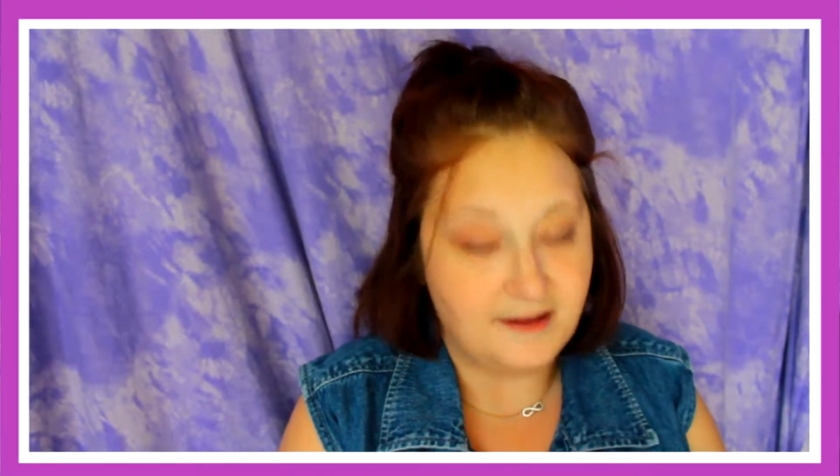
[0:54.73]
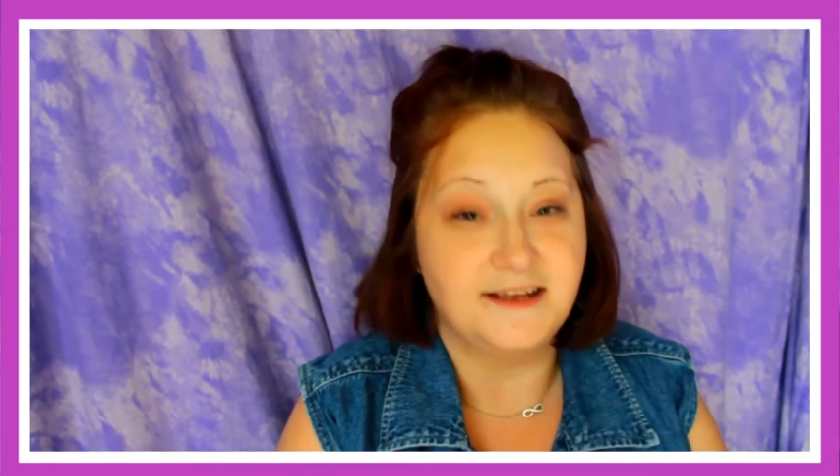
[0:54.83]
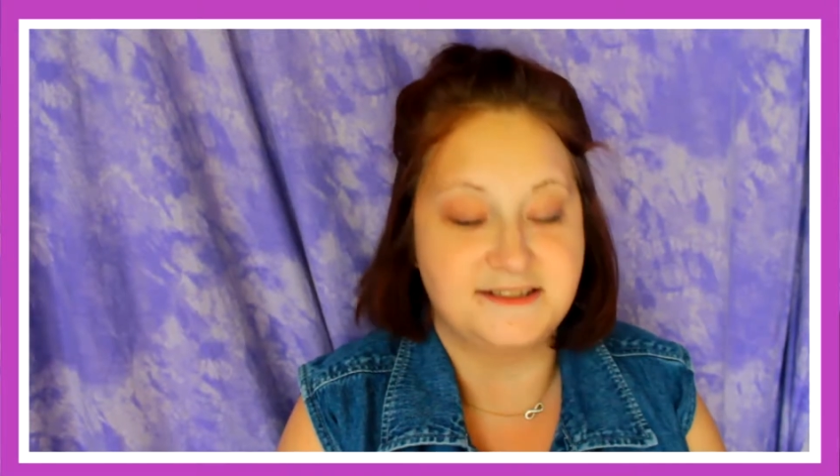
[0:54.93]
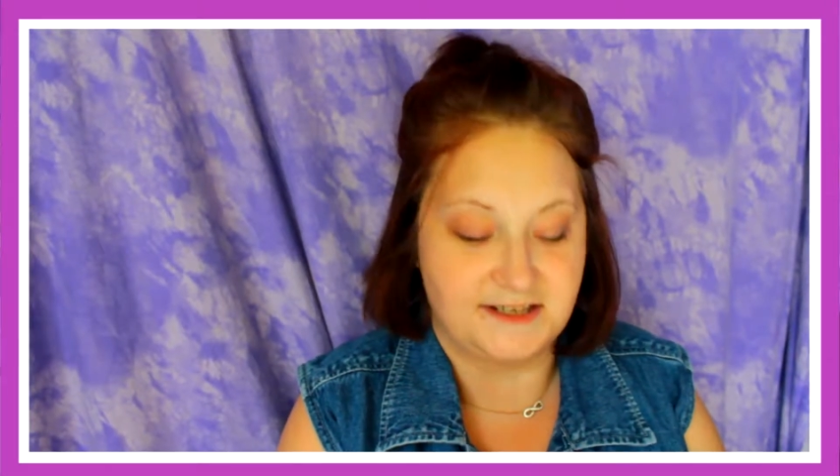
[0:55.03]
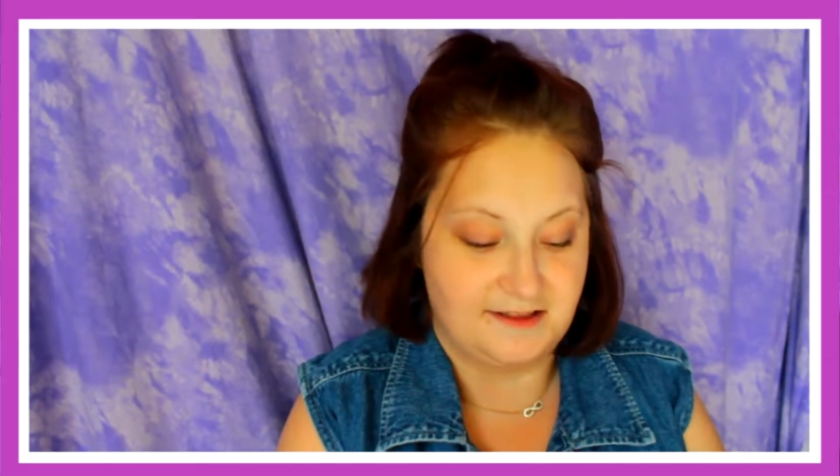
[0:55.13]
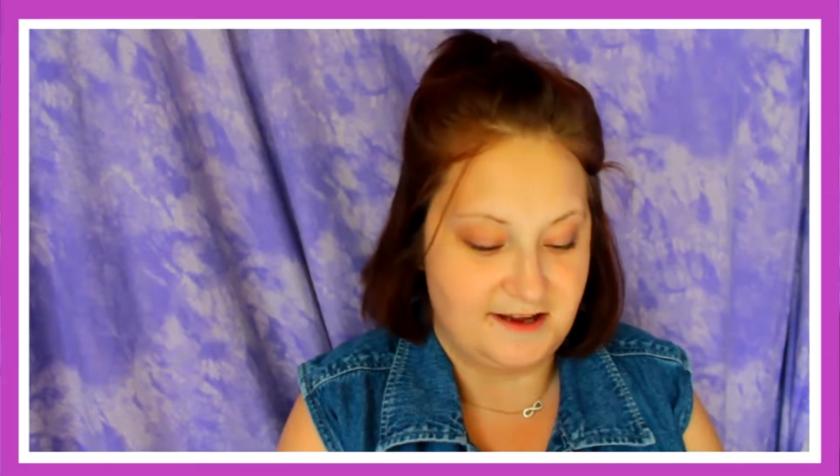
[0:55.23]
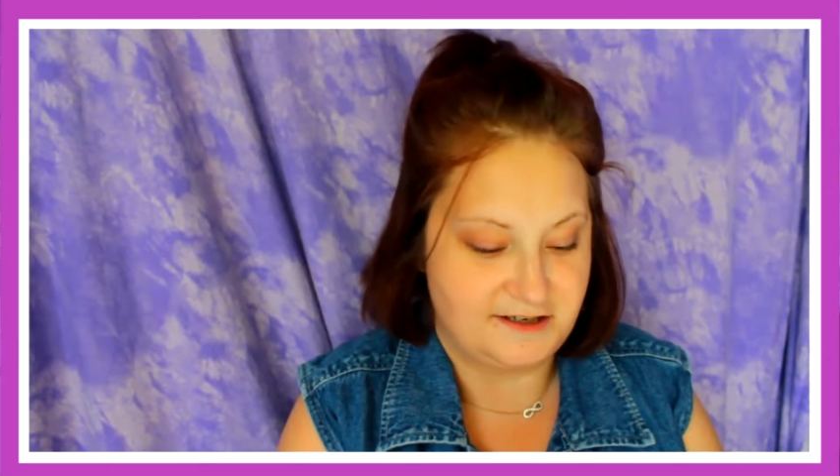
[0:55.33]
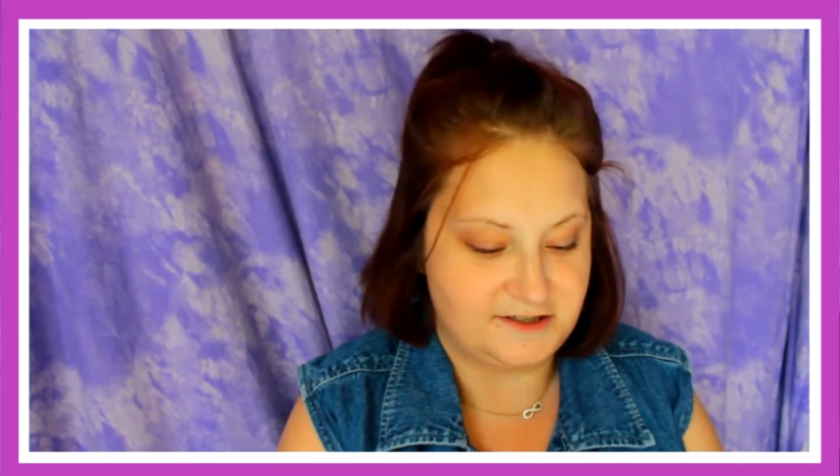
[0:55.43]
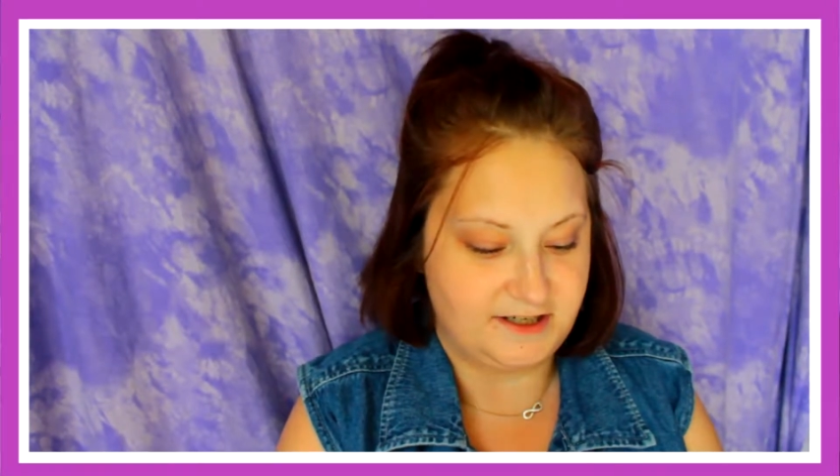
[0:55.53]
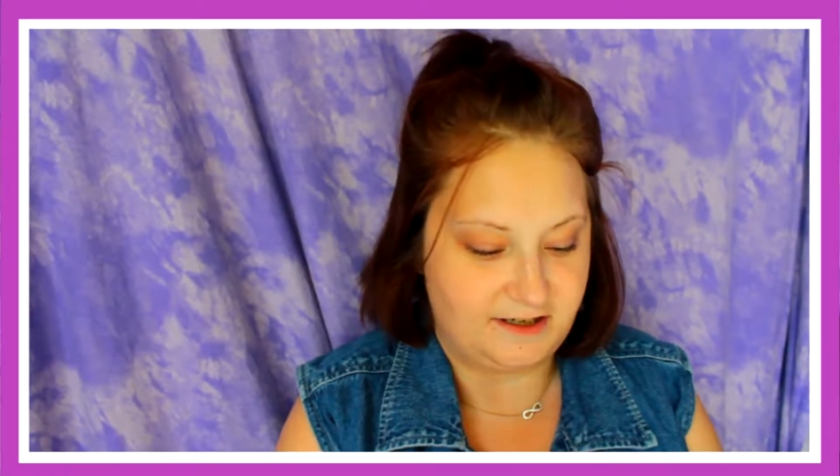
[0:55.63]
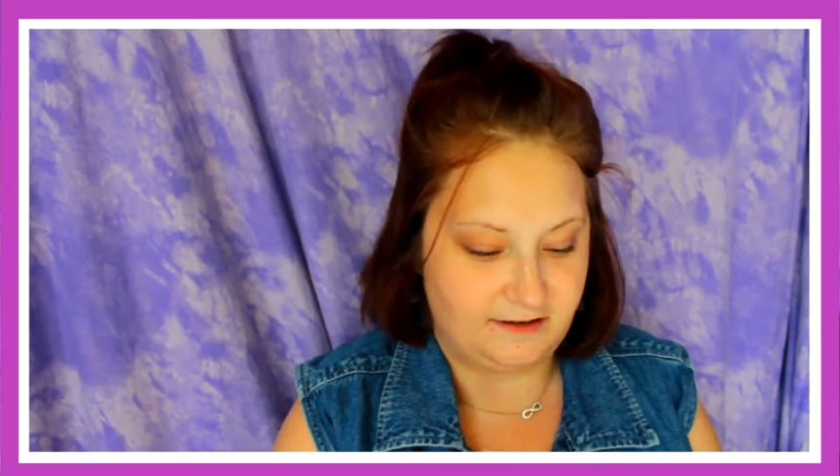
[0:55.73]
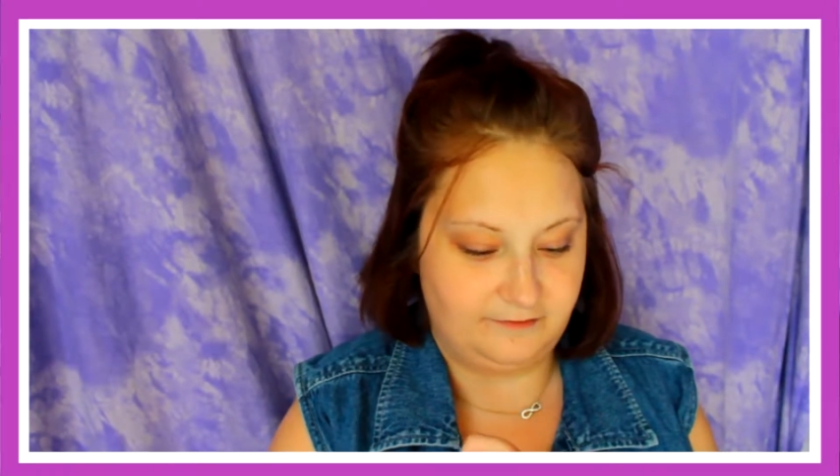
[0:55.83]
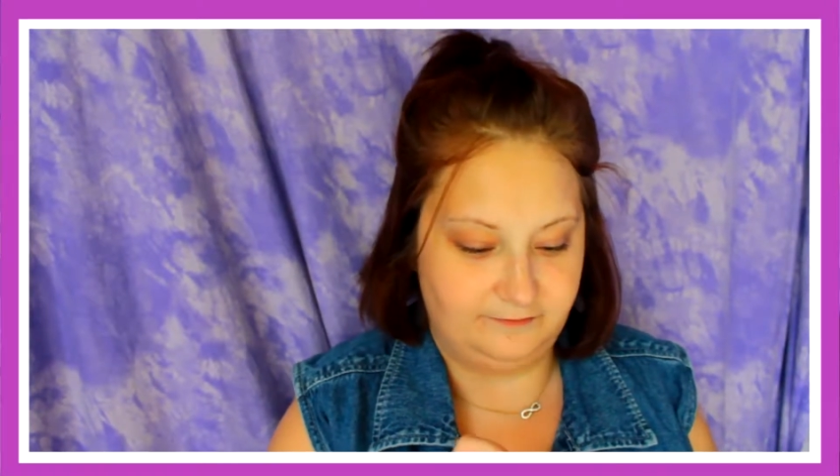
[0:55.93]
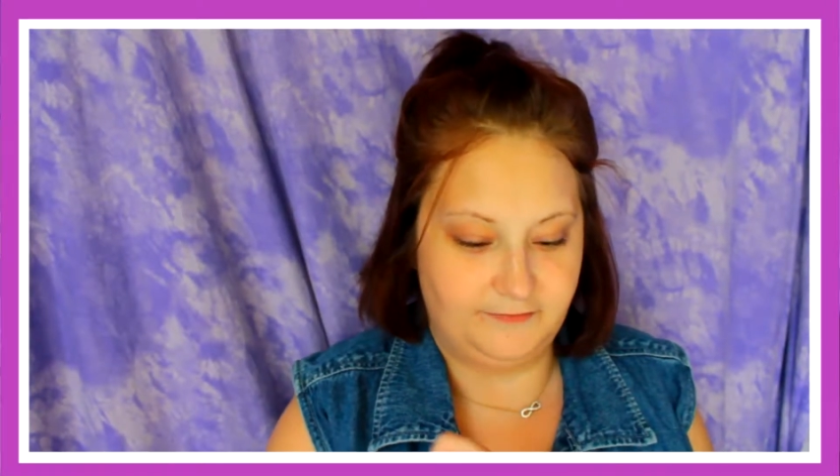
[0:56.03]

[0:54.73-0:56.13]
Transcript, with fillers: It's Electric,